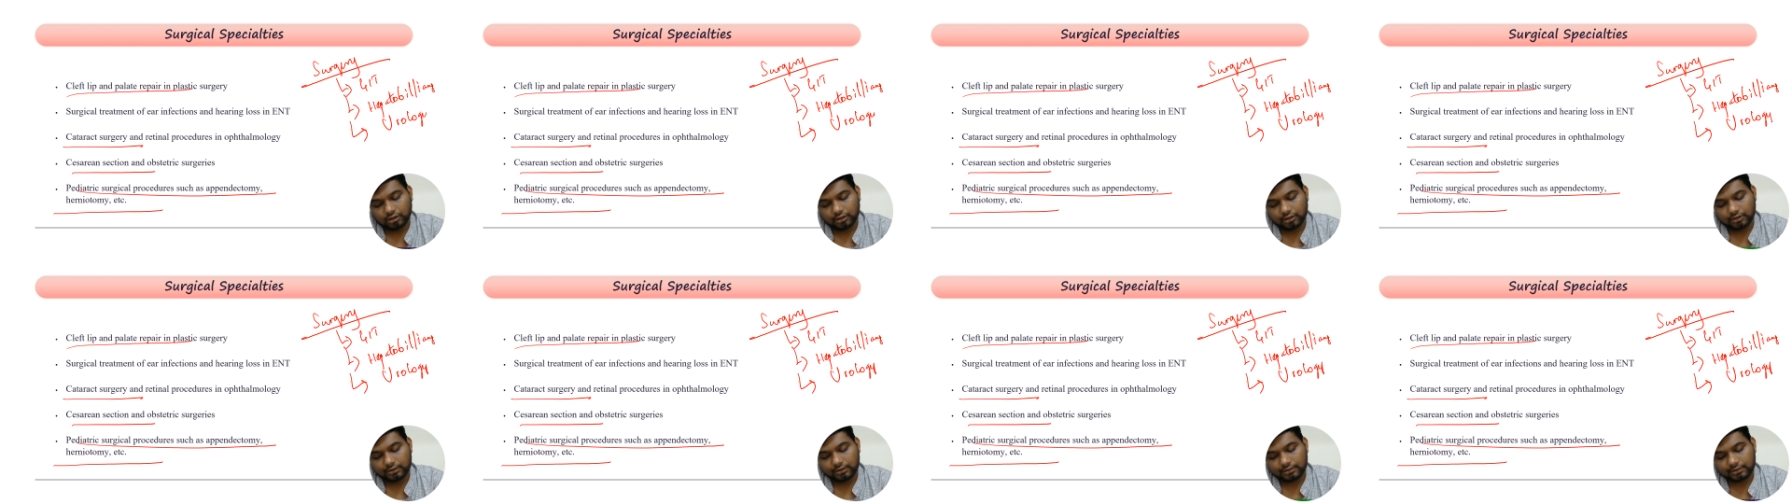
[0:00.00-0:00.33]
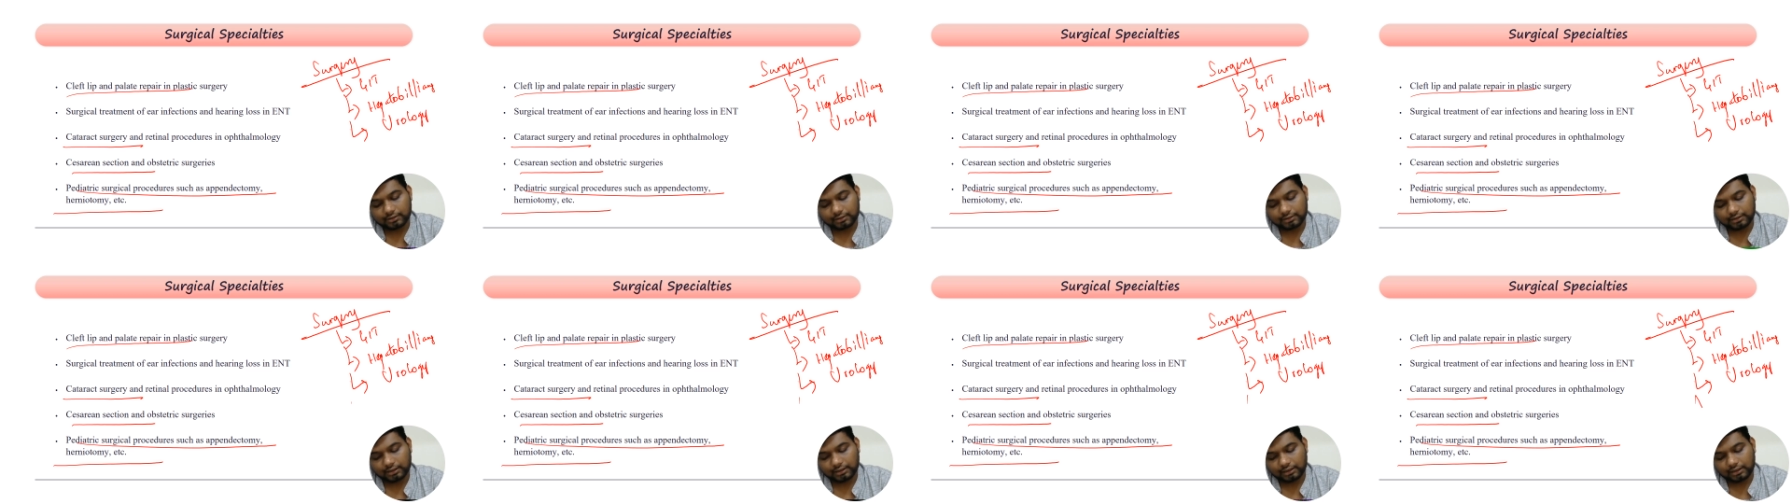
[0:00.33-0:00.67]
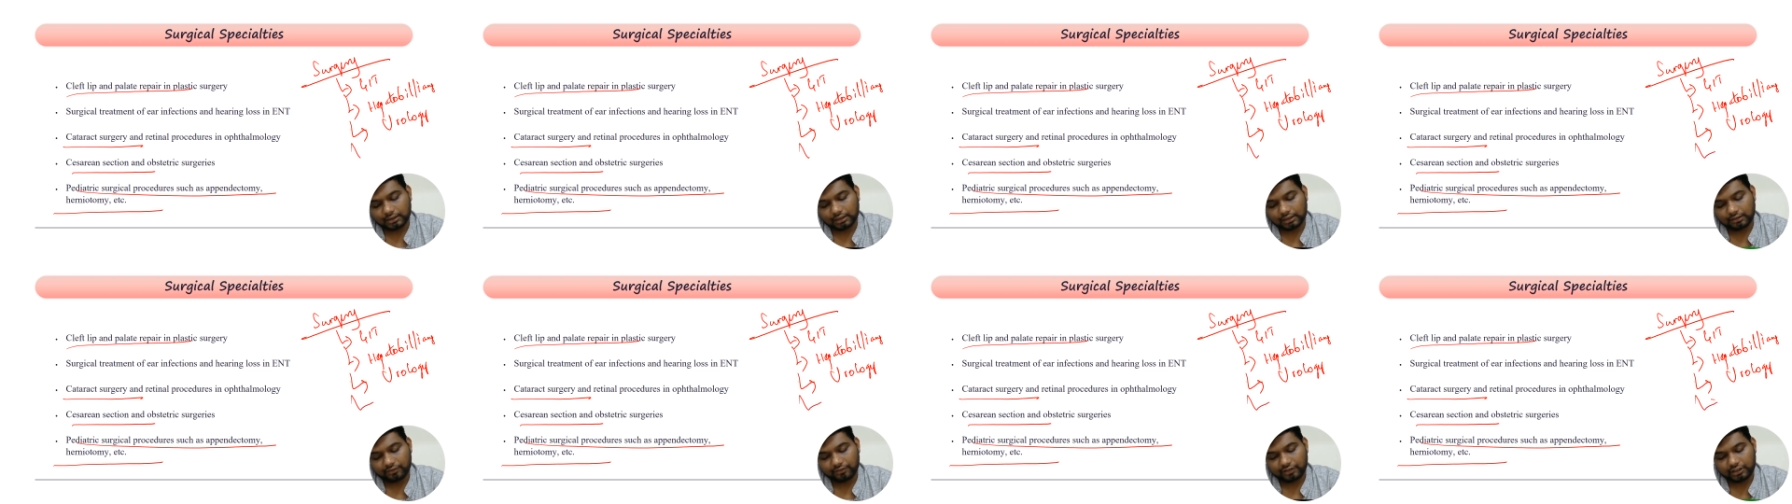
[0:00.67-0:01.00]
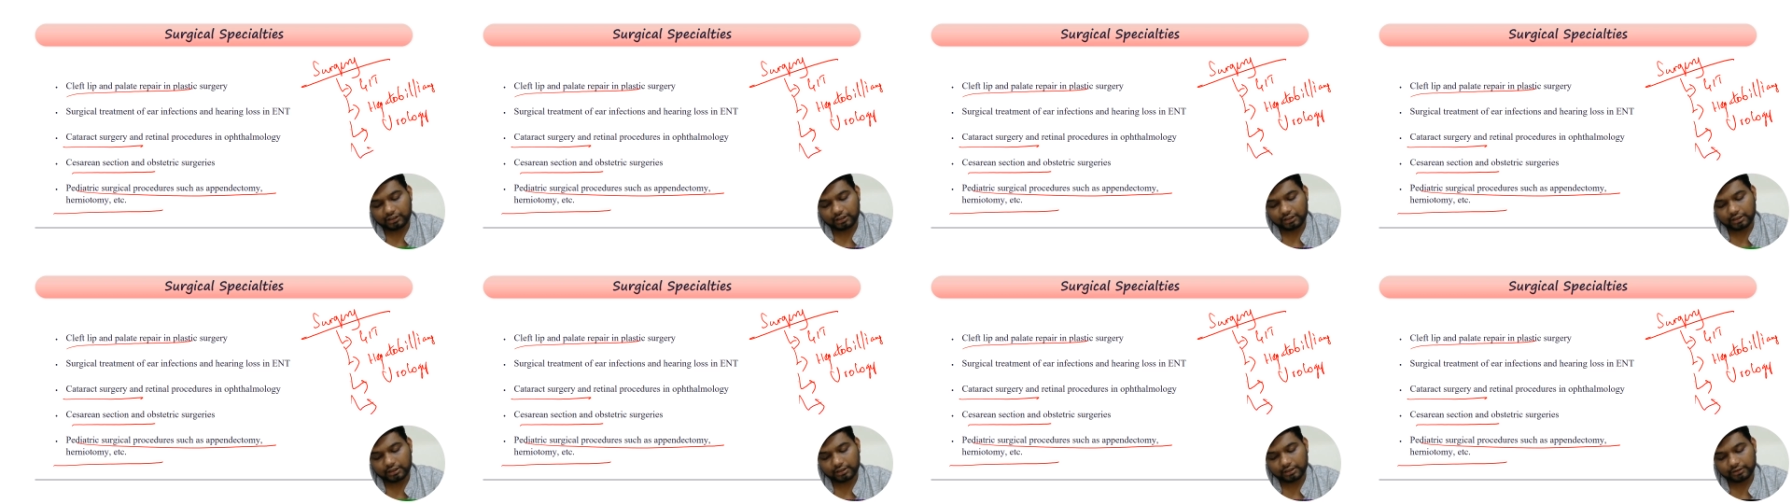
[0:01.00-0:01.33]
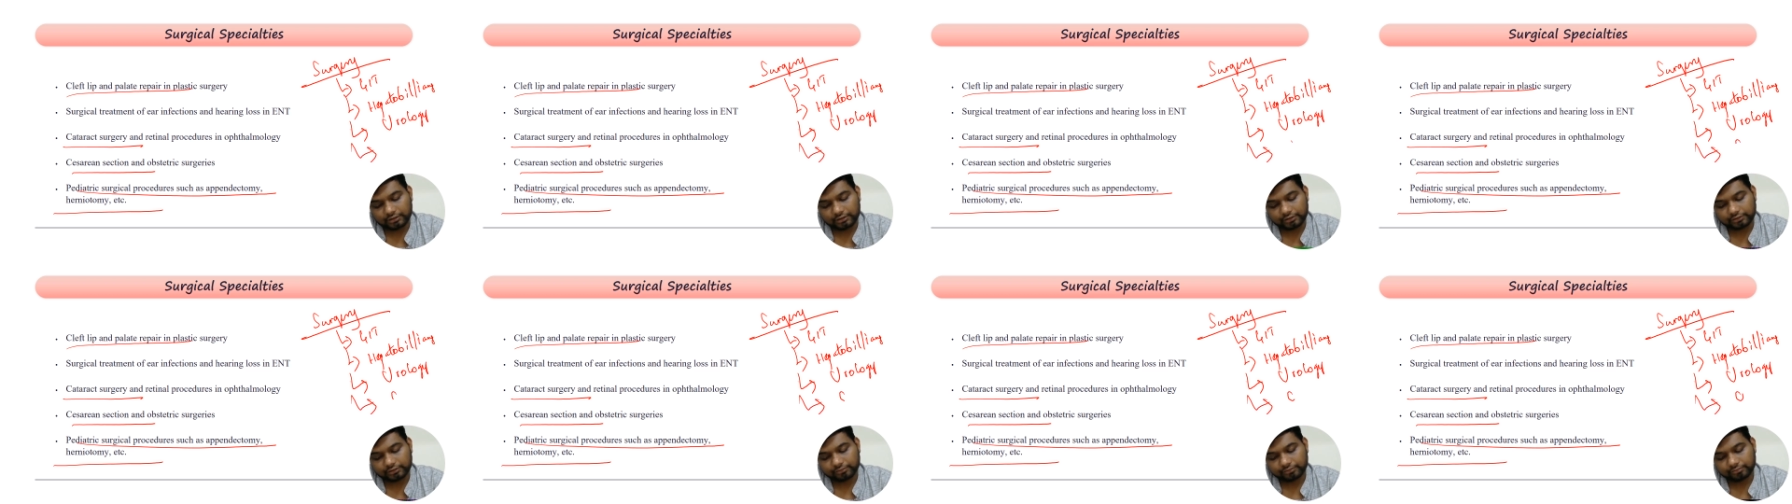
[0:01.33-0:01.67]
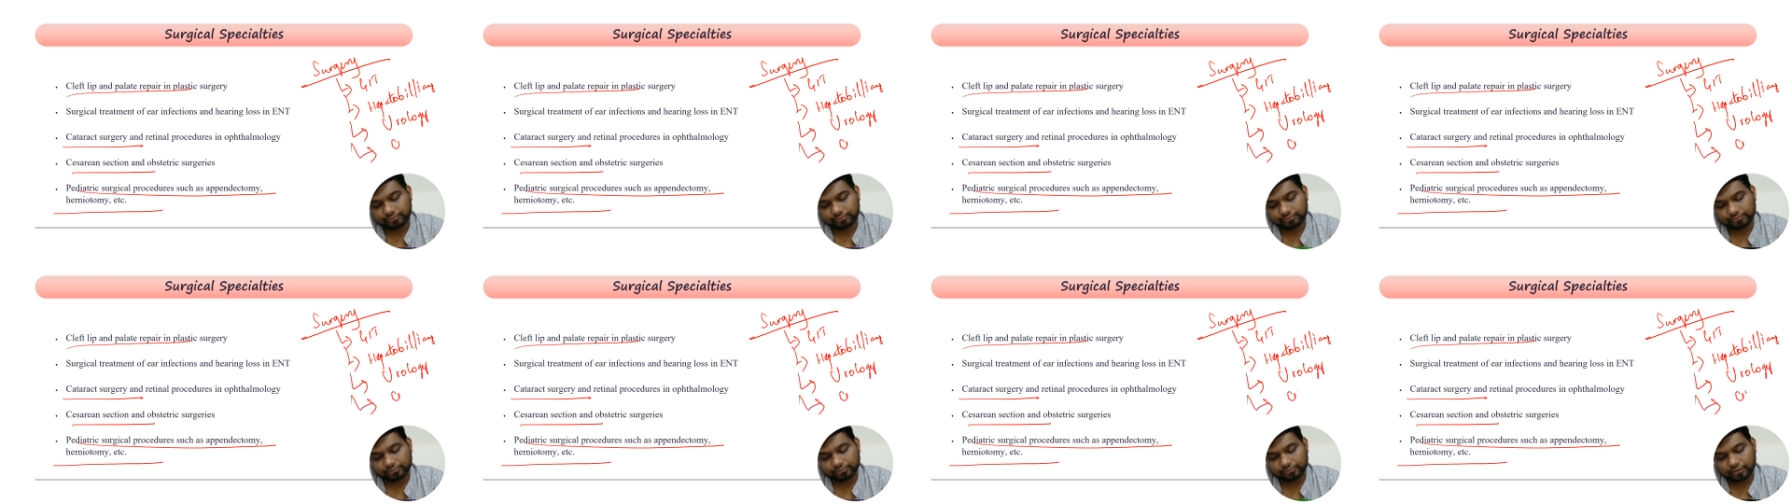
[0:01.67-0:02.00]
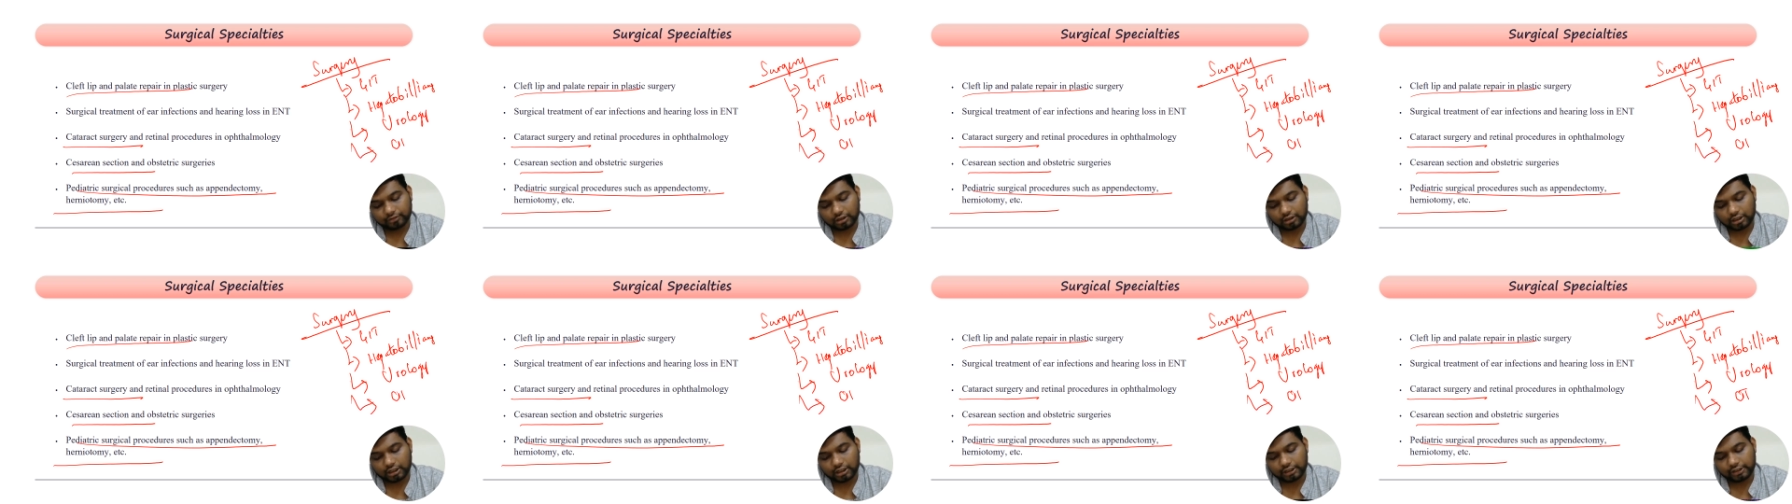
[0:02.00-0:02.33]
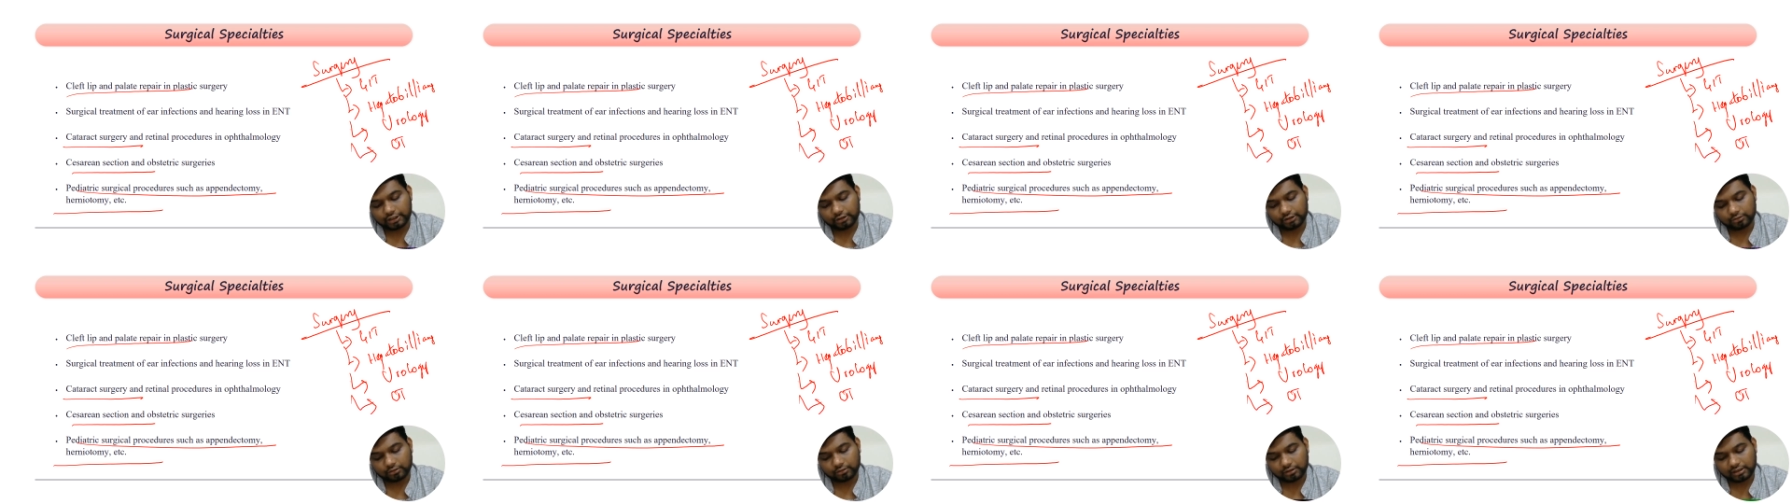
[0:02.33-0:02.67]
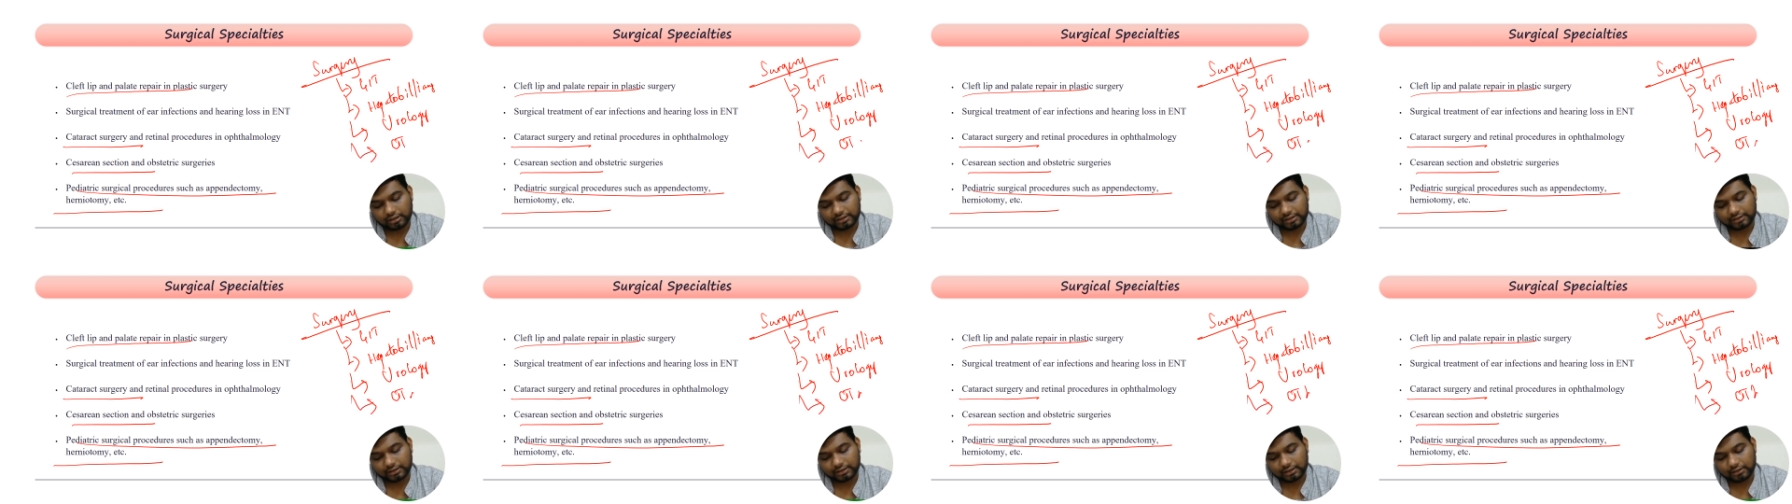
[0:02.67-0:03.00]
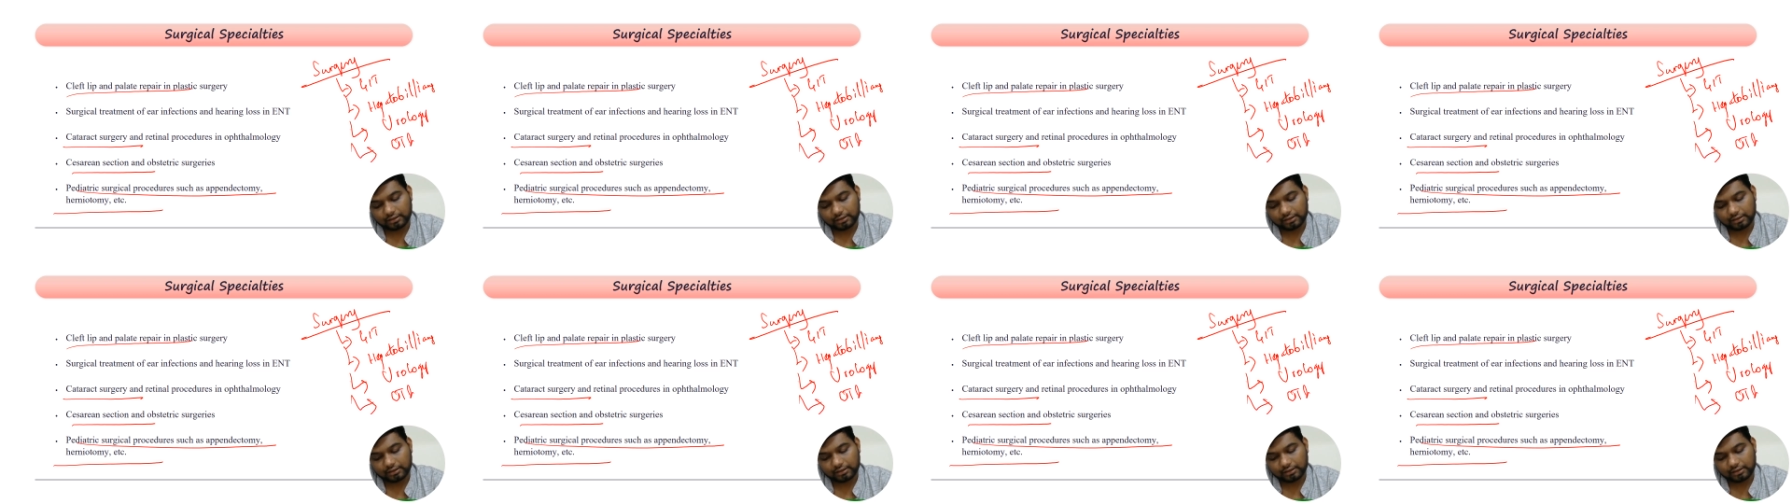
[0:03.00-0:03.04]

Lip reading: CTVS, cardiothoracic